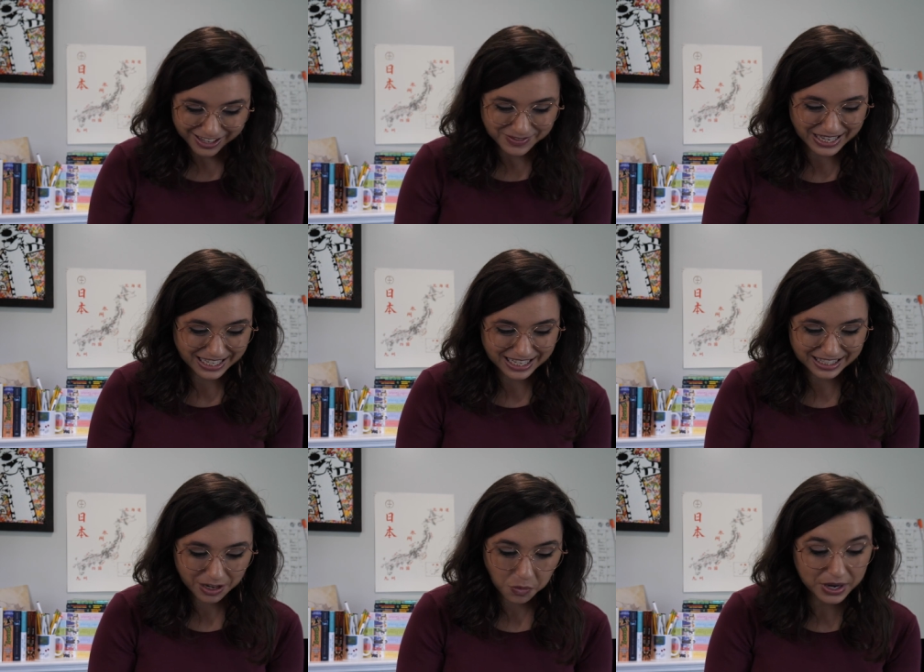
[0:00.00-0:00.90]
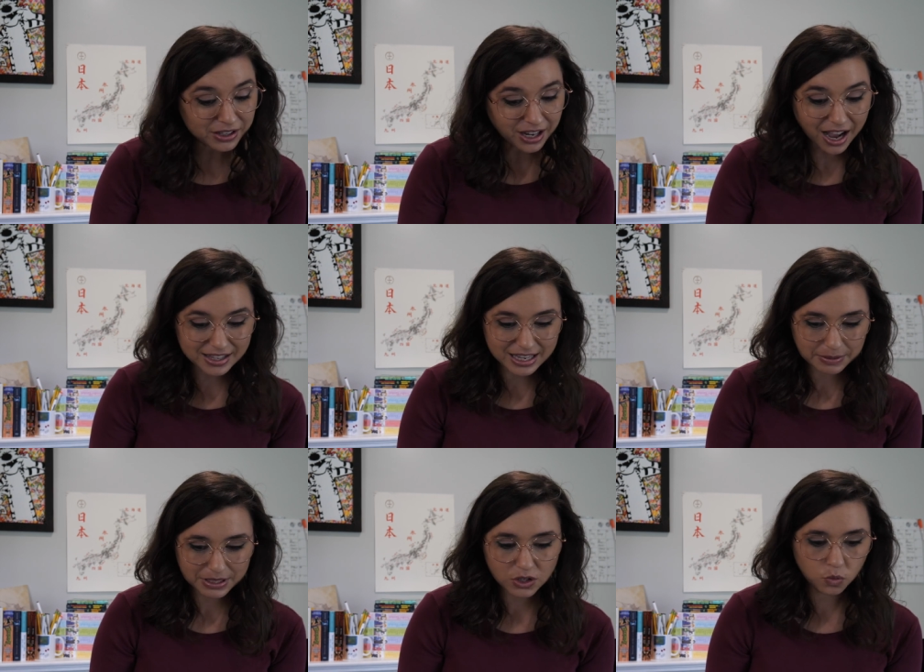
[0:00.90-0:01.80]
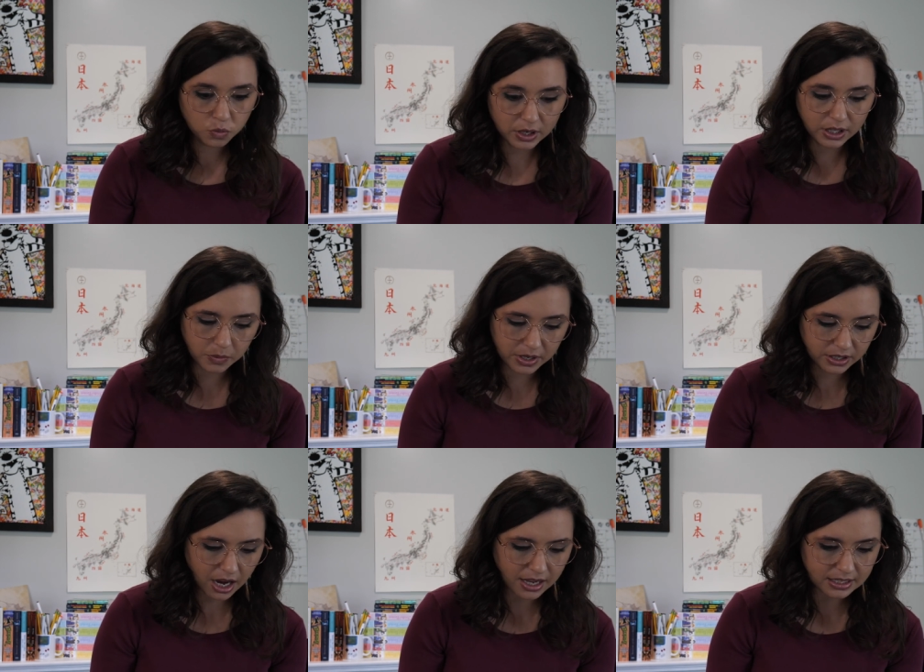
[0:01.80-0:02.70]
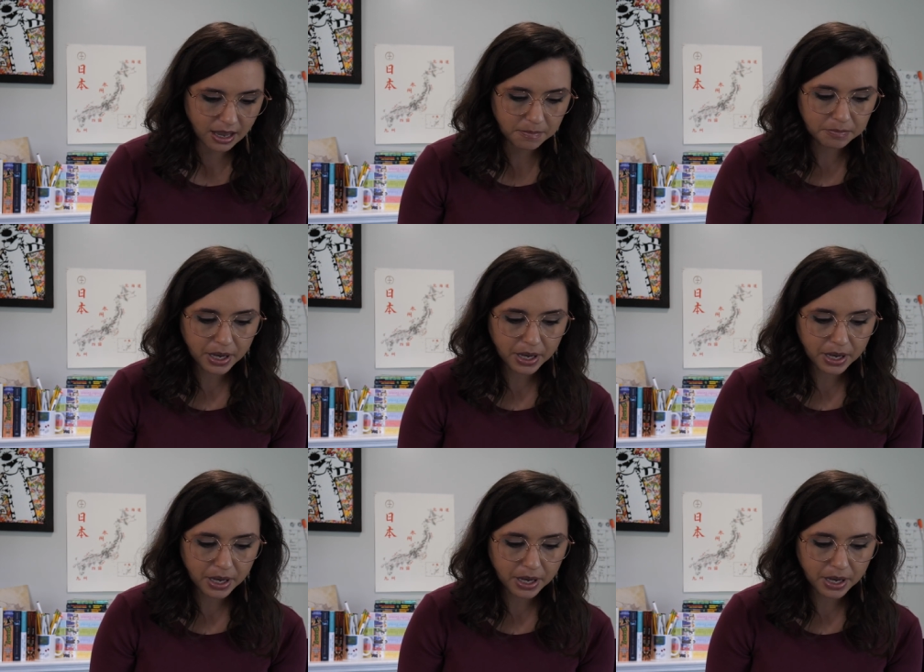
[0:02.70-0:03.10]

Because it's a weird concept. It's a really weird concept,